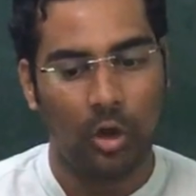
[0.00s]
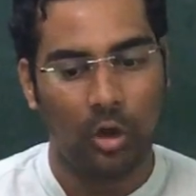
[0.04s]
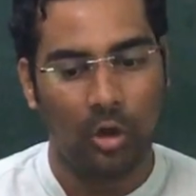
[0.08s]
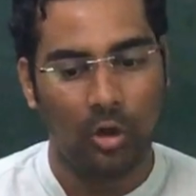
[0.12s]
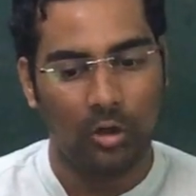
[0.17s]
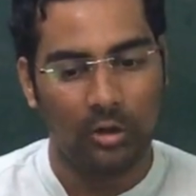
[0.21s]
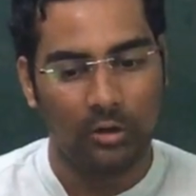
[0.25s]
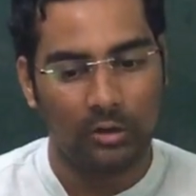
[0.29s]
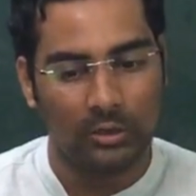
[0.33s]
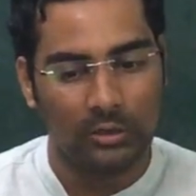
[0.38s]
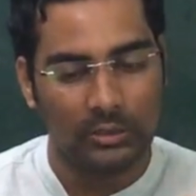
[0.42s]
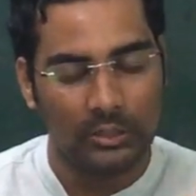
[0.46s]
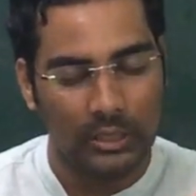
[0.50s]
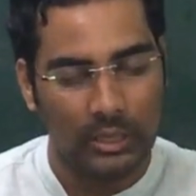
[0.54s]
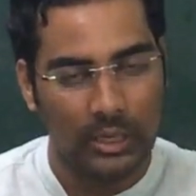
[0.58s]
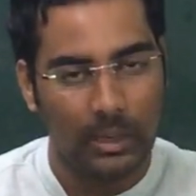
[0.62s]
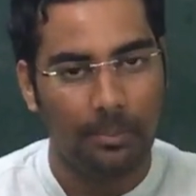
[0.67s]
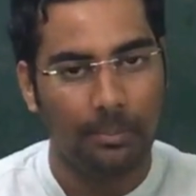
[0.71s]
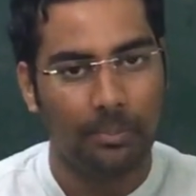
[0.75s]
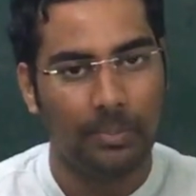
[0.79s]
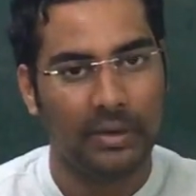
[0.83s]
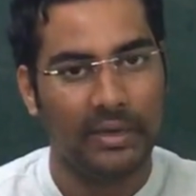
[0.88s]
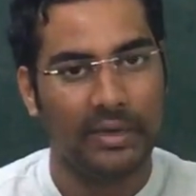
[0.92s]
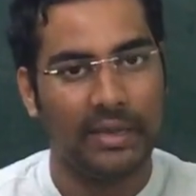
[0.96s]
or the
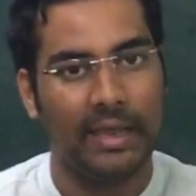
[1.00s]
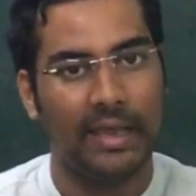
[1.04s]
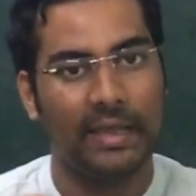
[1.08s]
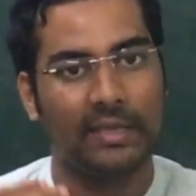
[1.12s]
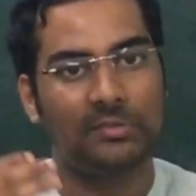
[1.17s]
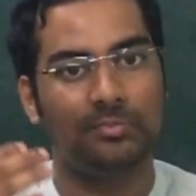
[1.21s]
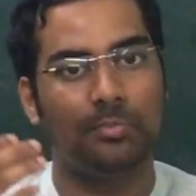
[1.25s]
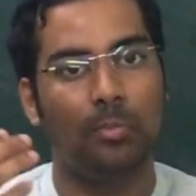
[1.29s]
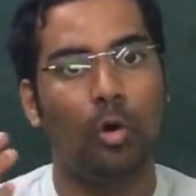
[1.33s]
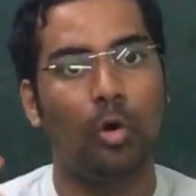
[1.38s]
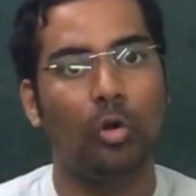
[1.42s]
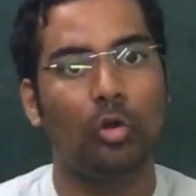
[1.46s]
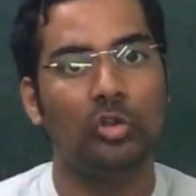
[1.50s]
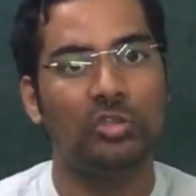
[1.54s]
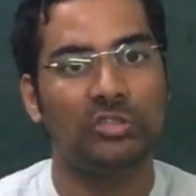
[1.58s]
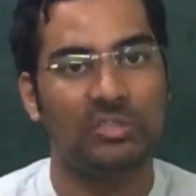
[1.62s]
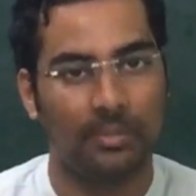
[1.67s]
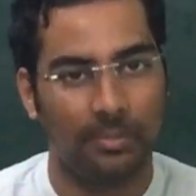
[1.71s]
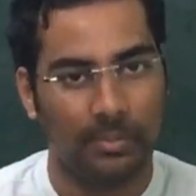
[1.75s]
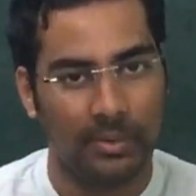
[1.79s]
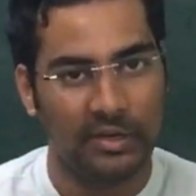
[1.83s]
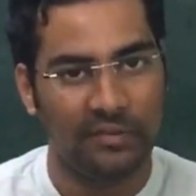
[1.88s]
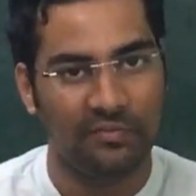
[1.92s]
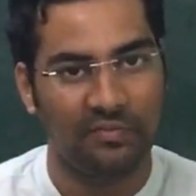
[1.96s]
company has borrowed
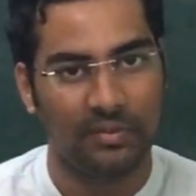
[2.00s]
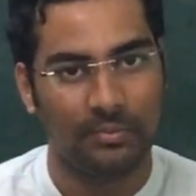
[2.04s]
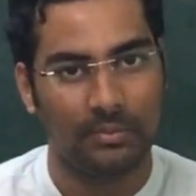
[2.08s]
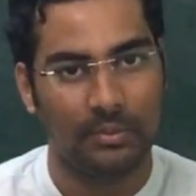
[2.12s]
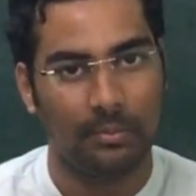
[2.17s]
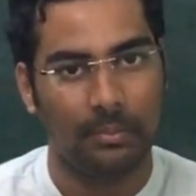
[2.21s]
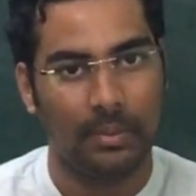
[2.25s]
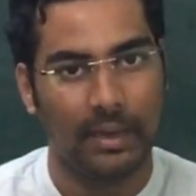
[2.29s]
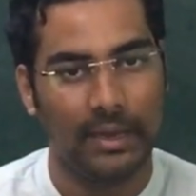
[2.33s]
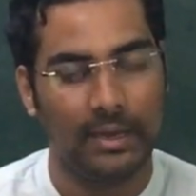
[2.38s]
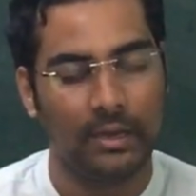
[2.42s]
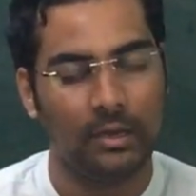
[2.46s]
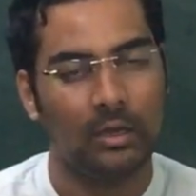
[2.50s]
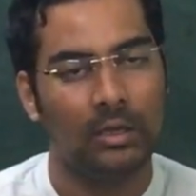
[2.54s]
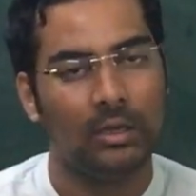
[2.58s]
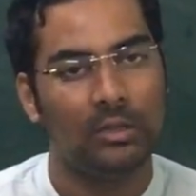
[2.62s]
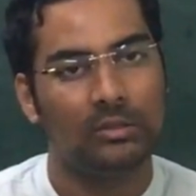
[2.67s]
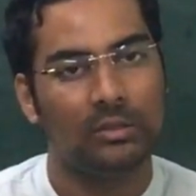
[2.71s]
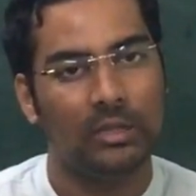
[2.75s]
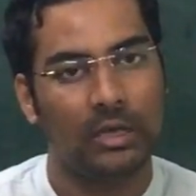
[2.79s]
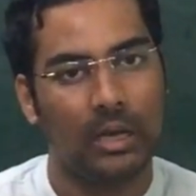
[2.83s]
some money from the bank,